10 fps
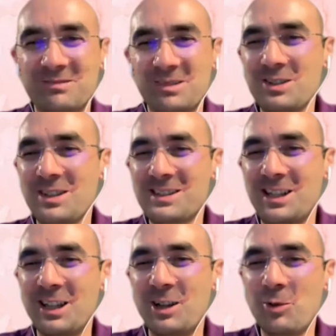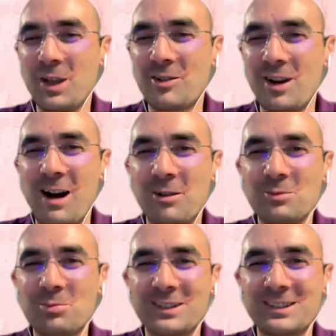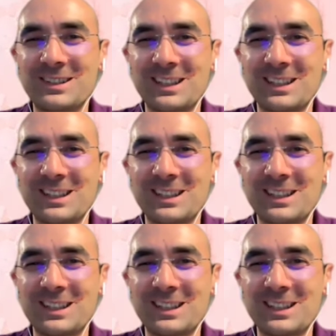not necessarily quick round, but